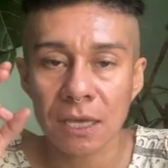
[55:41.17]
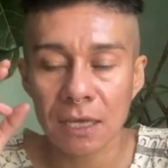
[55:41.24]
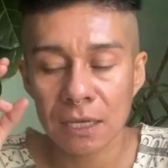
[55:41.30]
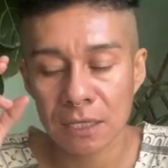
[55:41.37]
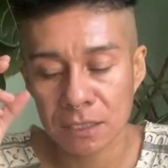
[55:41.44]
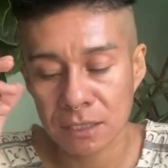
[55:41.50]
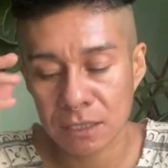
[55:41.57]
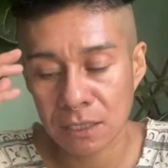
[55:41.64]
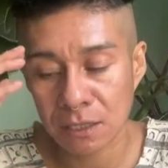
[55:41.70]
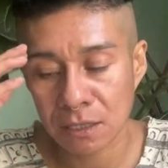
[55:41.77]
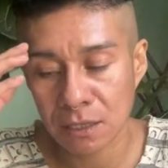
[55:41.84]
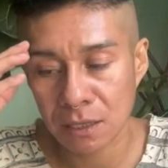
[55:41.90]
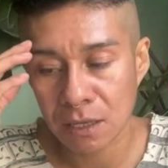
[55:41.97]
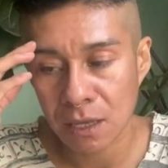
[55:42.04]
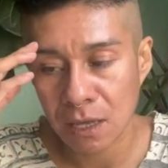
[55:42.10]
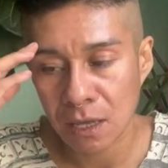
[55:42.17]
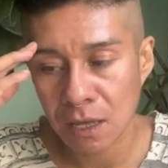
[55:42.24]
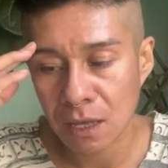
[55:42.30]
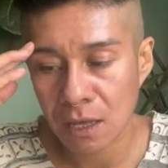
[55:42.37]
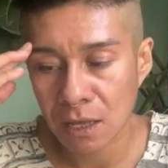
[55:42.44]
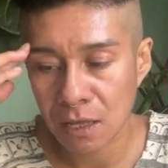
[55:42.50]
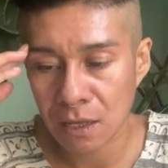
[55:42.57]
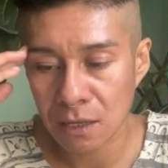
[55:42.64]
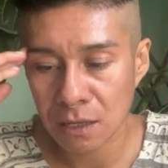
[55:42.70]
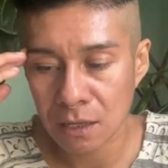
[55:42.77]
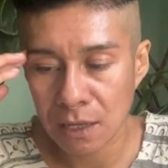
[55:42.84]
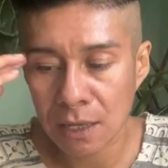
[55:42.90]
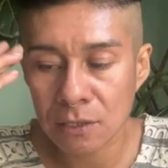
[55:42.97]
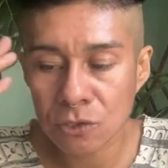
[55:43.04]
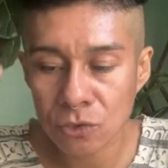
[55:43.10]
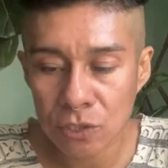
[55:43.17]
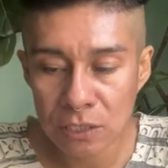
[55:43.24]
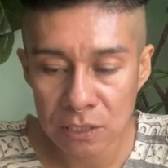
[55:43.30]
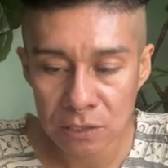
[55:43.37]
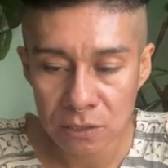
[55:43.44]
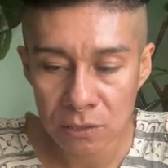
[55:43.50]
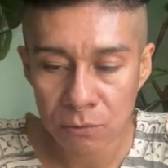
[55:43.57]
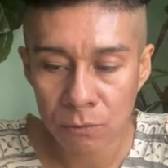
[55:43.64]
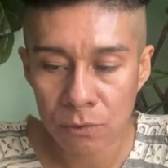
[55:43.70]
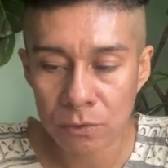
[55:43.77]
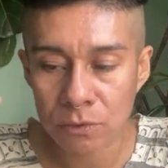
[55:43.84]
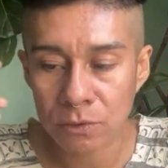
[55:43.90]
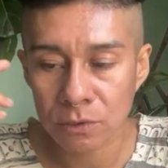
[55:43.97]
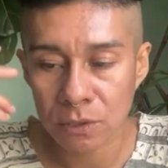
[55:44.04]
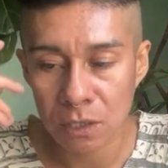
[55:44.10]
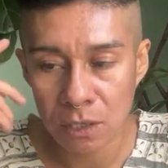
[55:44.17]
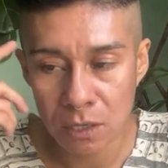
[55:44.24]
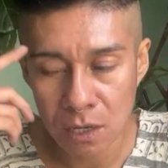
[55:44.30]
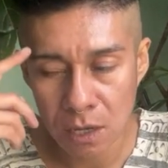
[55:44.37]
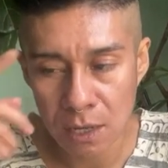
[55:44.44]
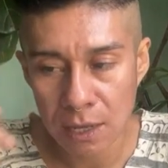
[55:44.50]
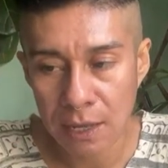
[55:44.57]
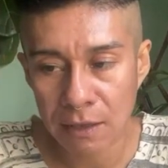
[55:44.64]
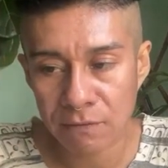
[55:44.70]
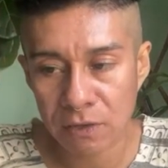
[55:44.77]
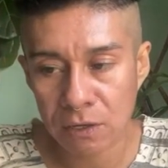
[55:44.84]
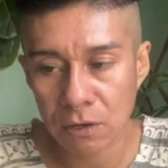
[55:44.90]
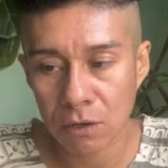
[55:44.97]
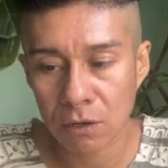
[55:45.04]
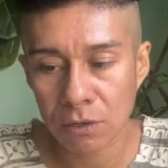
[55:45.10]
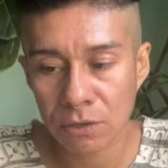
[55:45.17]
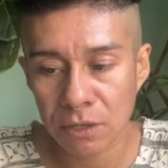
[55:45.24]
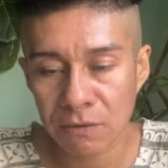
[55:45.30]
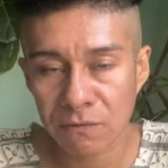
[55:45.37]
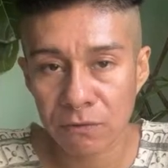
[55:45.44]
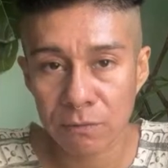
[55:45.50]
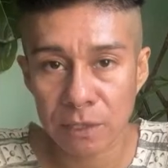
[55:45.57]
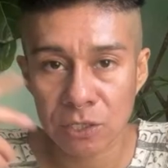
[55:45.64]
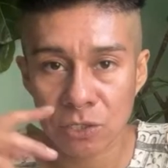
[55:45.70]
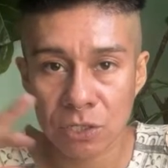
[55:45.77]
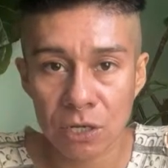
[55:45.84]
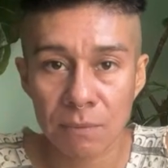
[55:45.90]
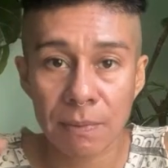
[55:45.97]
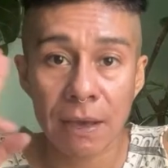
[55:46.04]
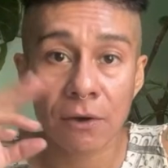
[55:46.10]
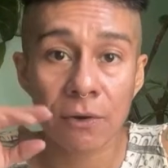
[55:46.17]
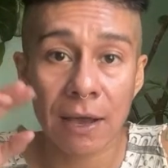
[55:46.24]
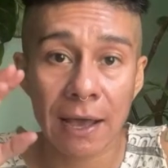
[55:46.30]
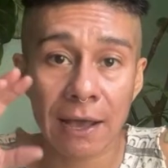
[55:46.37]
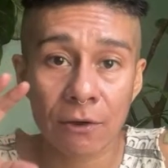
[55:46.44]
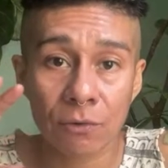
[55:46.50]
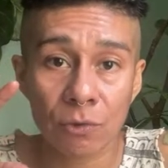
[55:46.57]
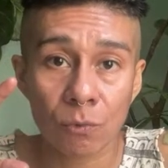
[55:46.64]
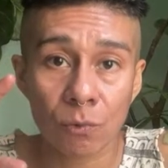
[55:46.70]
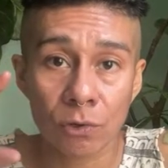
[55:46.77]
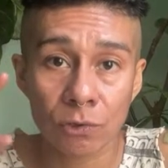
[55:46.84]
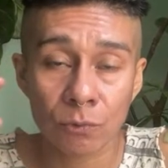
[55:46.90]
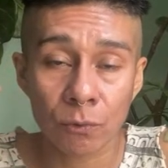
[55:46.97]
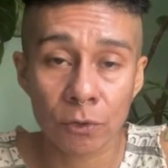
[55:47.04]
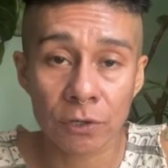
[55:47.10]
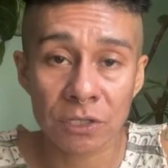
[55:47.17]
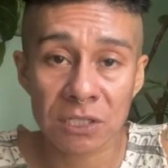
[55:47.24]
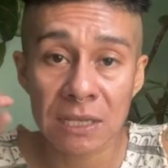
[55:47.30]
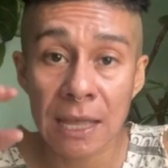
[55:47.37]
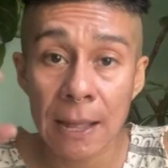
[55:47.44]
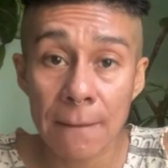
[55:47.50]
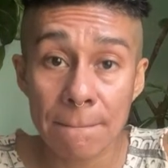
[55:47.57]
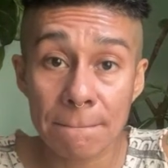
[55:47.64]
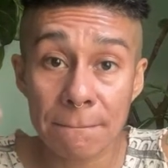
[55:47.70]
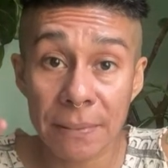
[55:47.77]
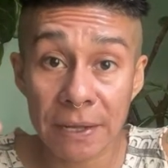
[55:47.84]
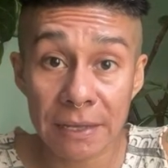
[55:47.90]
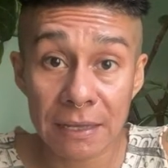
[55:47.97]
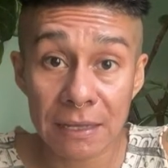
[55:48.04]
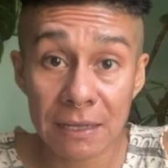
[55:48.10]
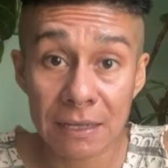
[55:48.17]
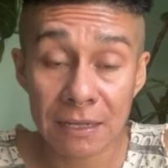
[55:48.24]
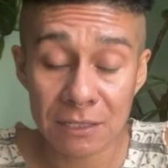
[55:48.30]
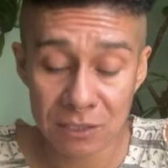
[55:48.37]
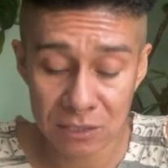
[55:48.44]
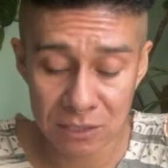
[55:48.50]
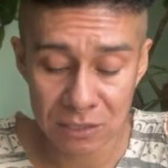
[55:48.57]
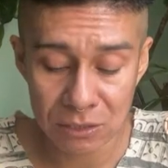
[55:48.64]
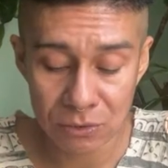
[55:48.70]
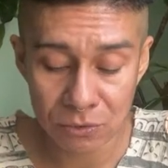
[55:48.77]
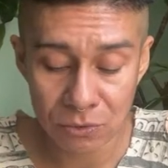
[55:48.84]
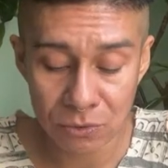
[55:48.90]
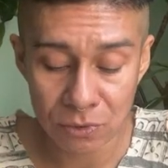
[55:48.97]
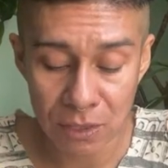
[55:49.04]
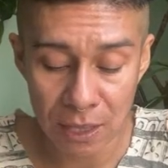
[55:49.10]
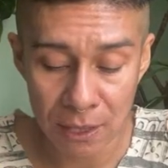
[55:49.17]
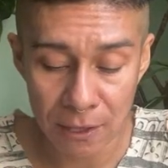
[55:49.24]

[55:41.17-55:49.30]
It's the entering into the world, not having all the information about how the world works, but still